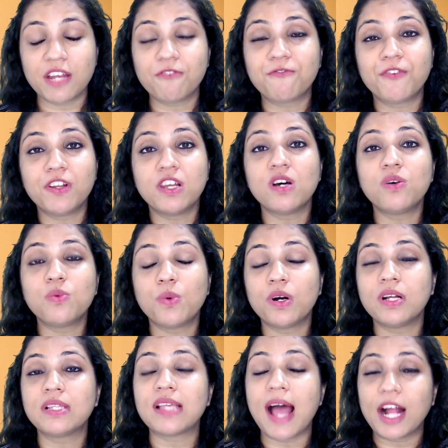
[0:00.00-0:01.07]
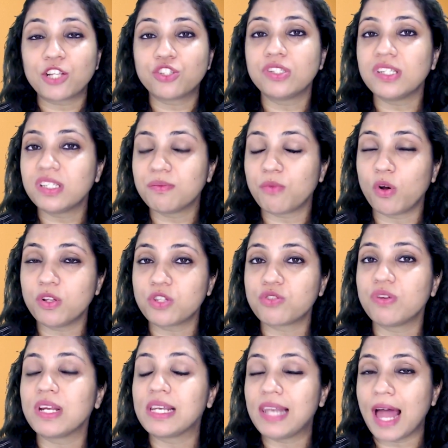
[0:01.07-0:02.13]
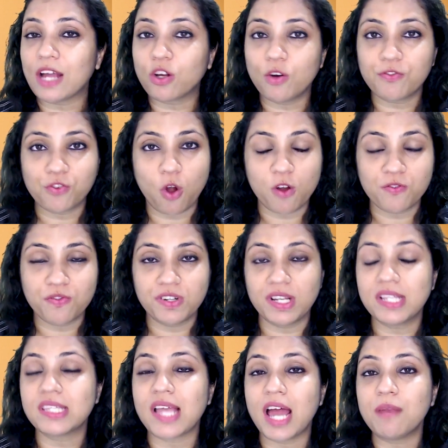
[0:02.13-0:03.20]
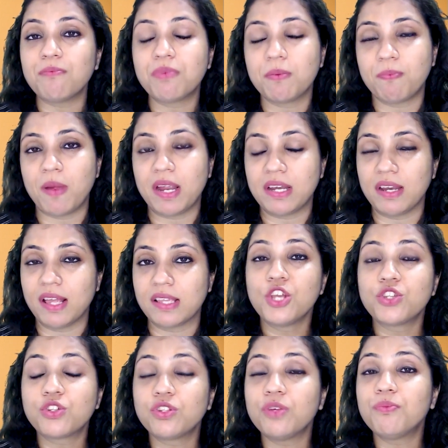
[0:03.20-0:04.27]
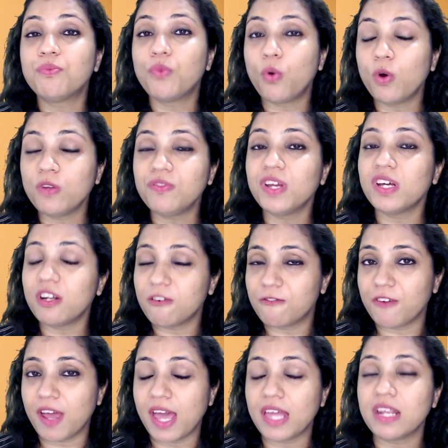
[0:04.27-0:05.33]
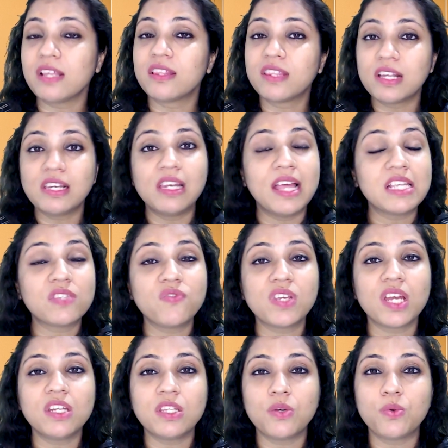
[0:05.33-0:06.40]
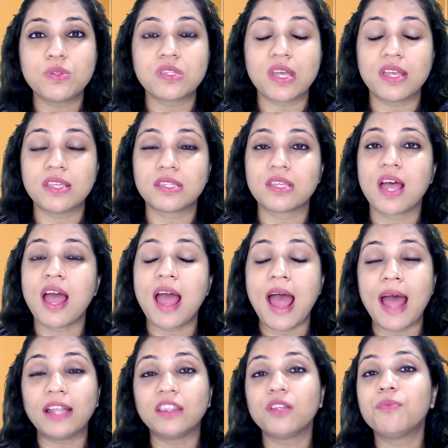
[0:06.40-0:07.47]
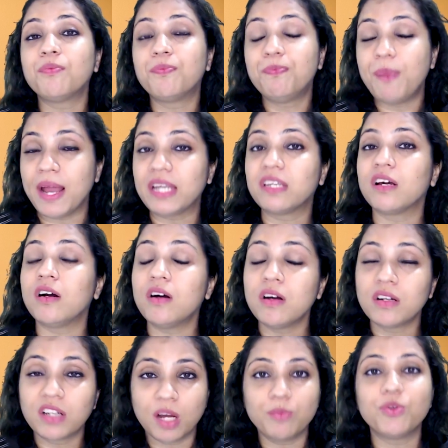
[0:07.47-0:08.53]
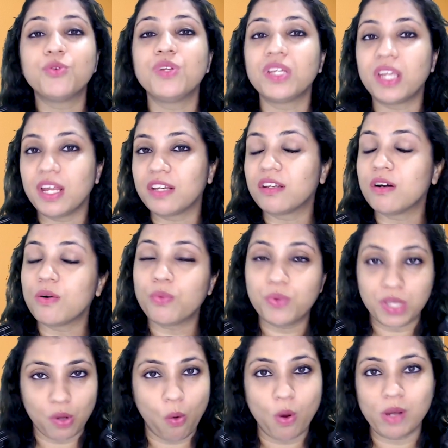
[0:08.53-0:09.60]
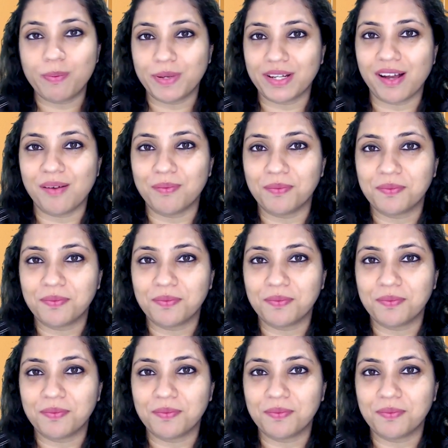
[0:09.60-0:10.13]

filler words actually demonstrate lack of confidence and preparedness. So the more we are aware, the less we can use this, and the better communicator we all become.